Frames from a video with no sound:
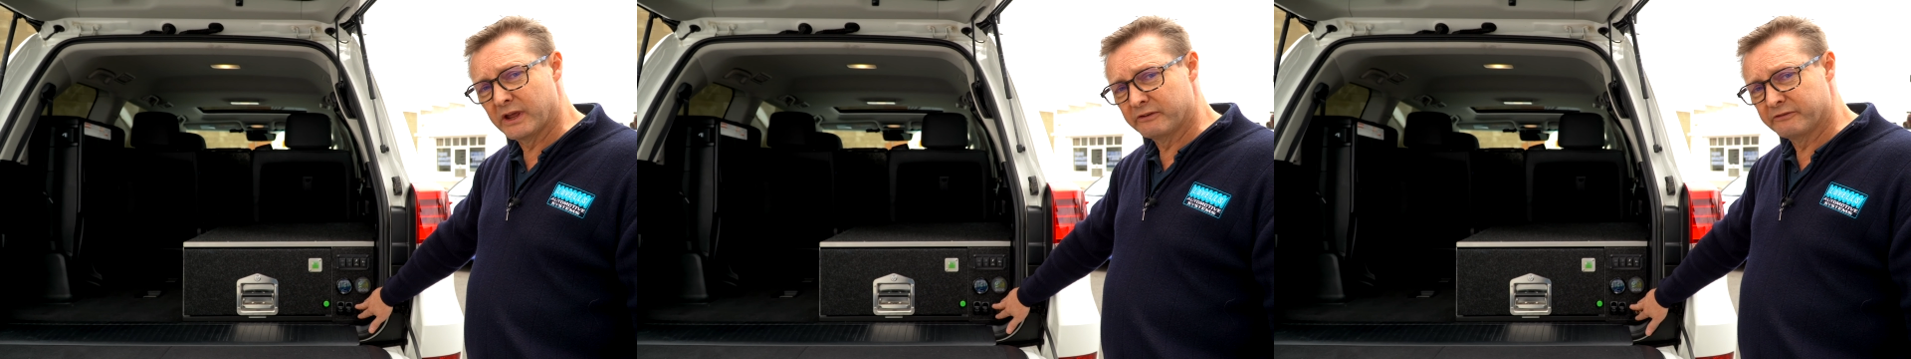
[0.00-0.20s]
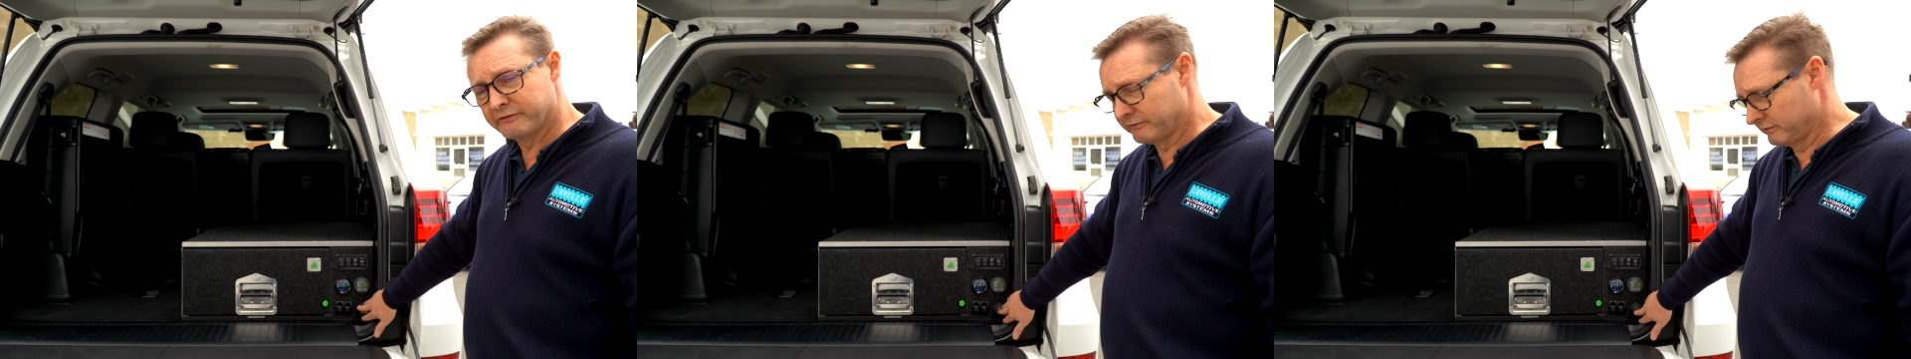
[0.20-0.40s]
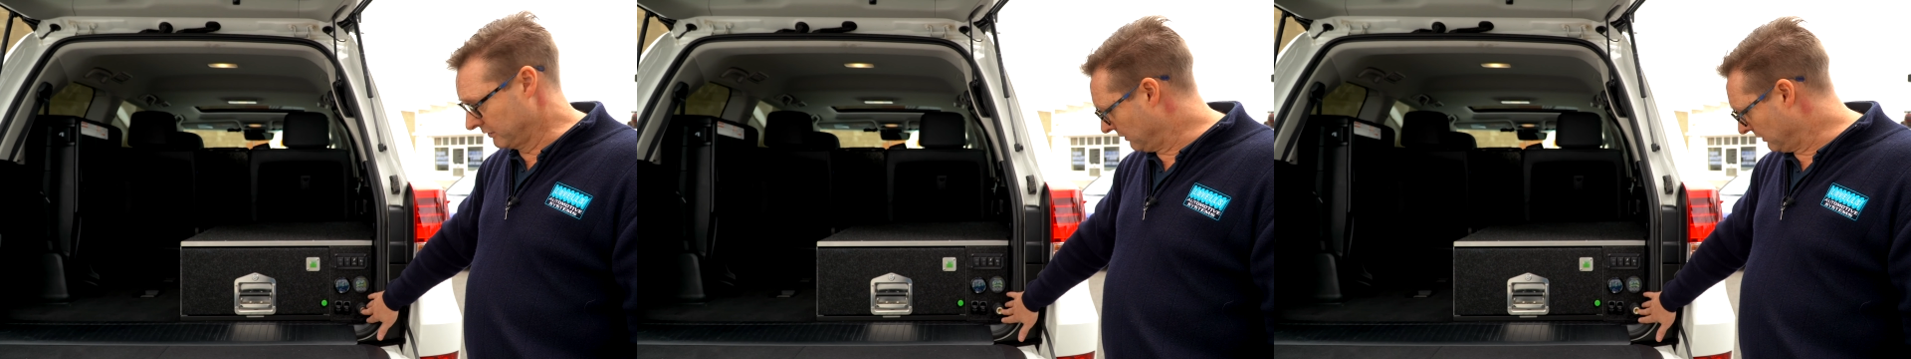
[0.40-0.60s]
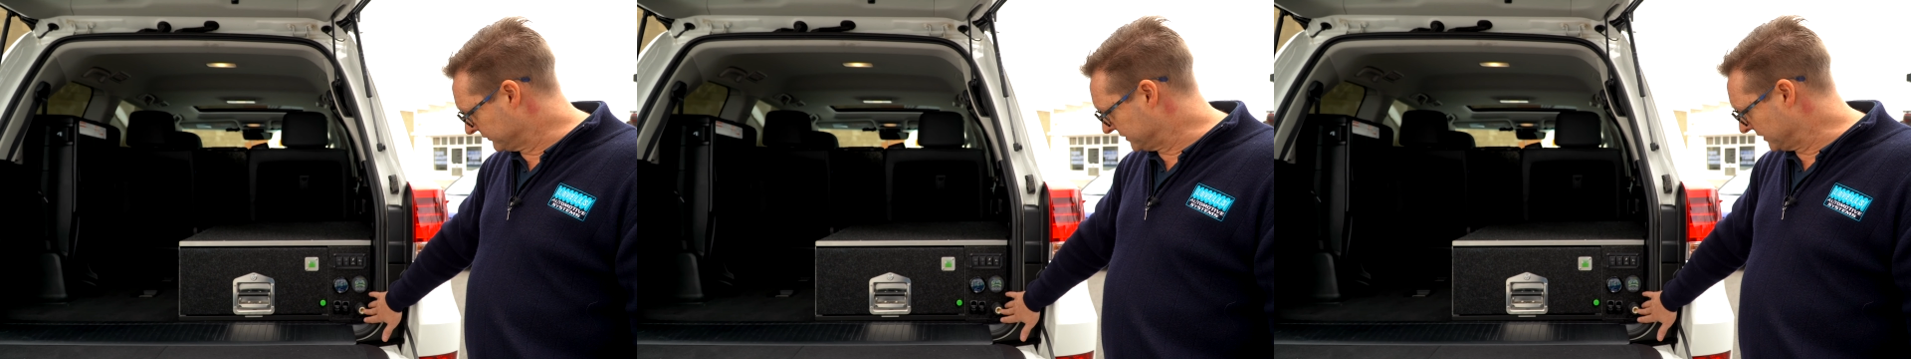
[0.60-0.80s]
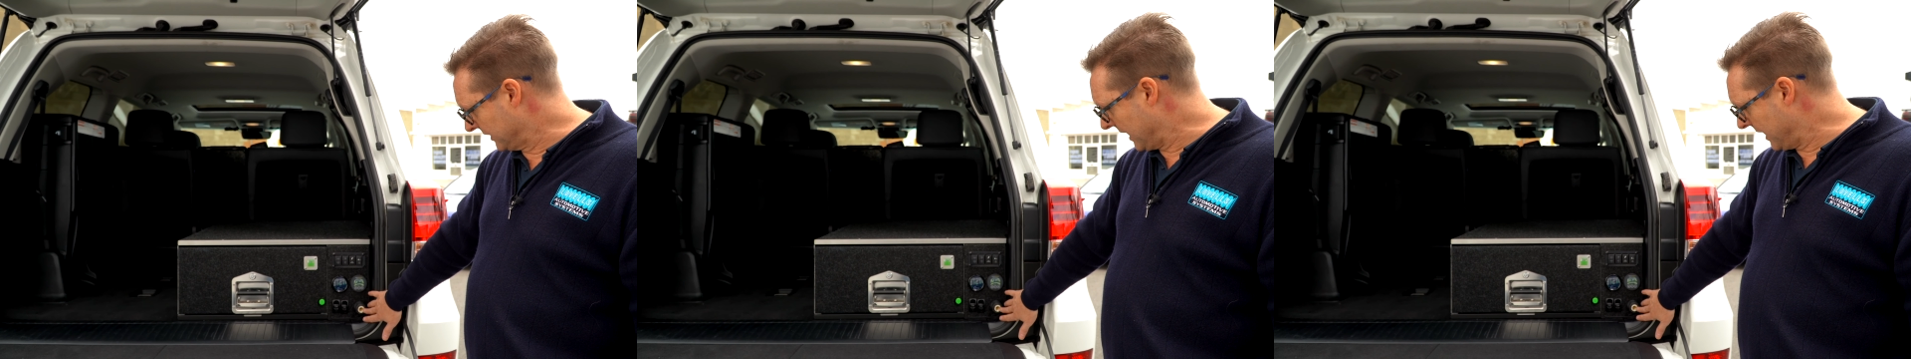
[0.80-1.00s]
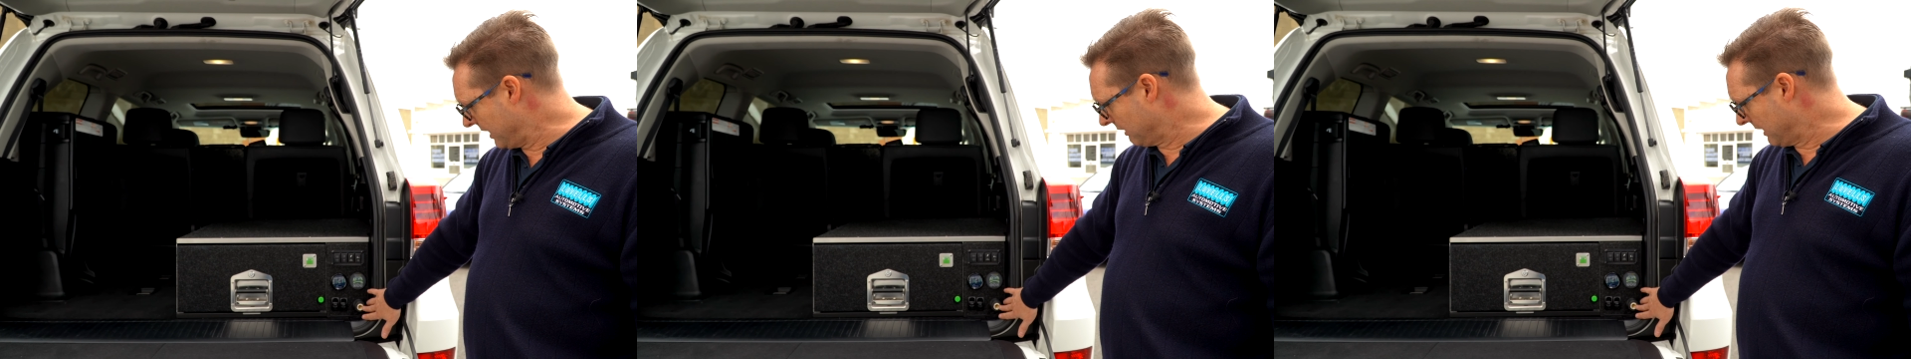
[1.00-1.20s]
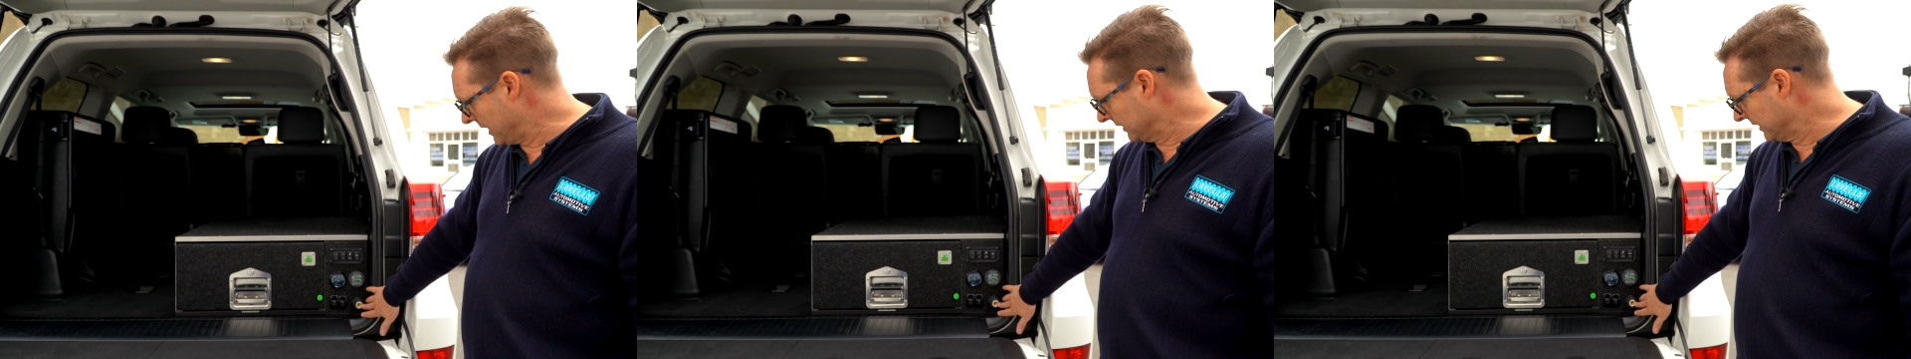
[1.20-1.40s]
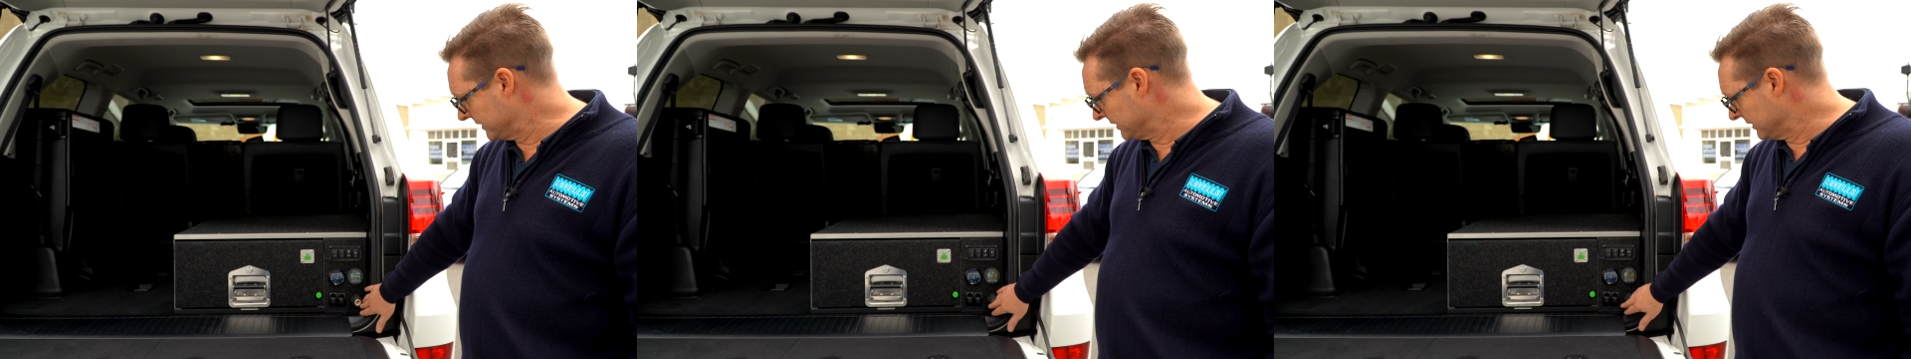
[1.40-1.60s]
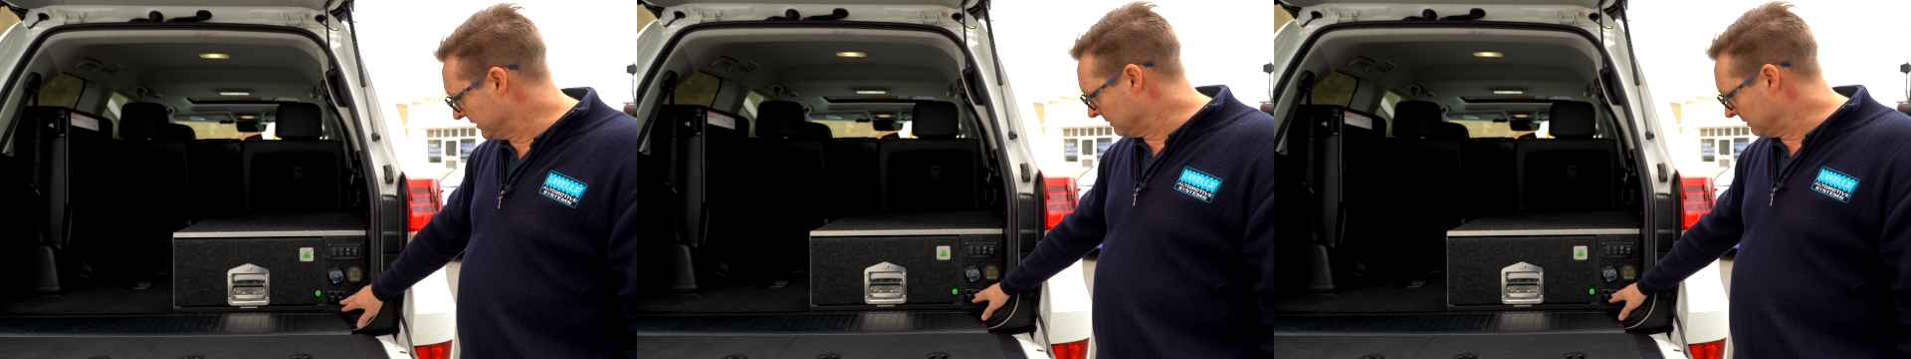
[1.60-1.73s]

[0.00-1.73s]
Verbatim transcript: have obviously the air outlet,